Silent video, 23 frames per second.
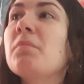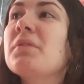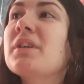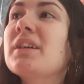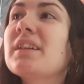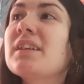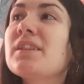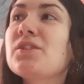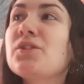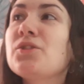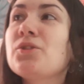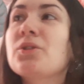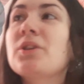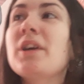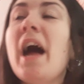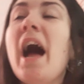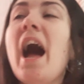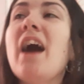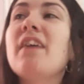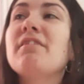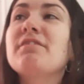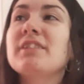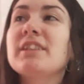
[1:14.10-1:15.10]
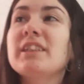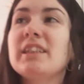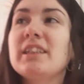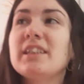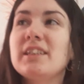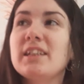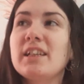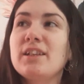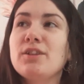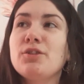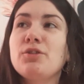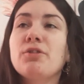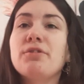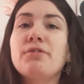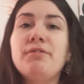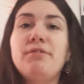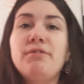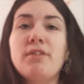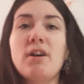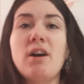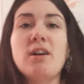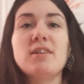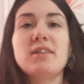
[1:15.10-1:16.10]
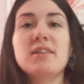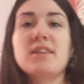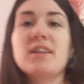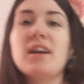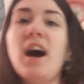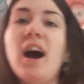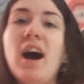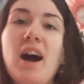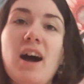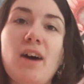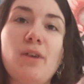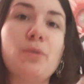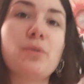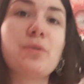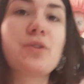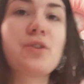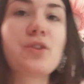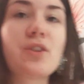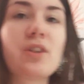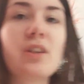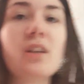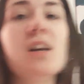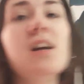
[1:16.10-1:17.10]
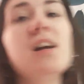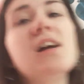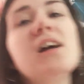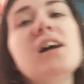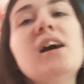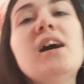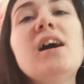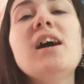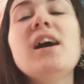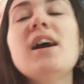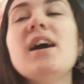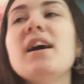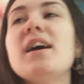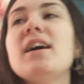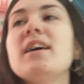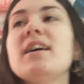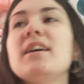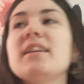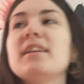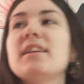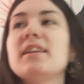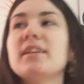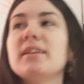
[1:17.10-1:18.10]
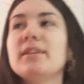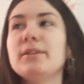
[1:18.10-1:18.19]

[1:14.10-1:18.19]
because you're having it in your first house. And